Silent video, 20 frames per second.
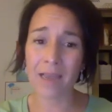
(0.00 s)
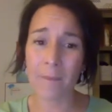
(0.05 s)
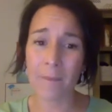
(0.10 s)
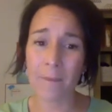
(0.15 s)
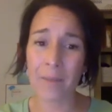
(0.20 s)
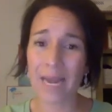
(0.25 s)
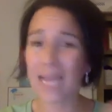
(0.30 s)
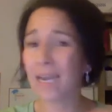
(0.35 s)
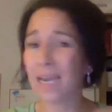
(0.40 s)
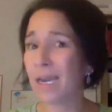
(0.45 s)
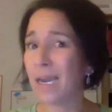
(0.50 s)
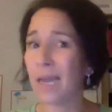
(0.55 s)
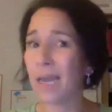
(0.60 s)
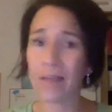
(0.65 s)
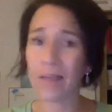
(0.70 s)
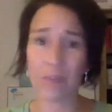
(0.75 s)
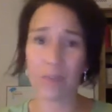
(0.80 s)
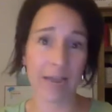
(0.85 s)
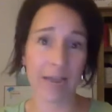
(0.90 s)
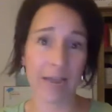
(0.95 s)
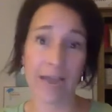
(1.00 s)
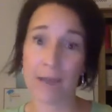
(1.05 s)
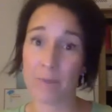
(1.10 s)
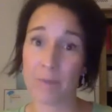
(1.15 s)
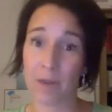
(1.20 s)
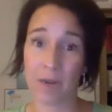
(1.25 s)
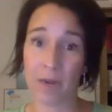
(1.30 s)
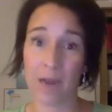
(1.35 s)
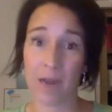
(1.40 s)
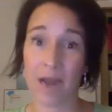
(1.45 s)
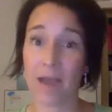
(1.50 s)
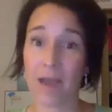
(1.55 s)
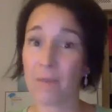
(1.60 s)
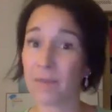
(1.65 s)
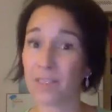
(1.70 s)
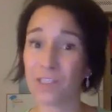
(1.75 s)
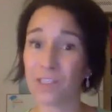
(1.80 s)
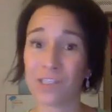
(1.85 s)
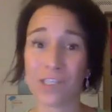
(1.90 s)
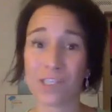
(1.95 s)
but ain't nothing happening. I'm
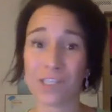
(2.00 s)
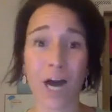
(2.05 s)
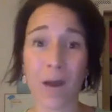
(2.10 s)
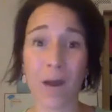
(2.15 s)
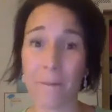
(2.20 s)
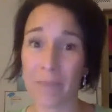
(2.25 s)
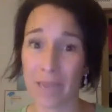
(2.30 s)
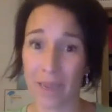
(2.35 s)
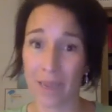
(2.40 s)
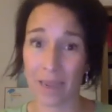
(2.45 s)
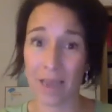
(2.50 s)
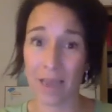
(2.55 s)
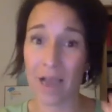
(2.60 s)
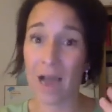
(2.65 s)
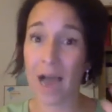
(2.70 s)
a zombie.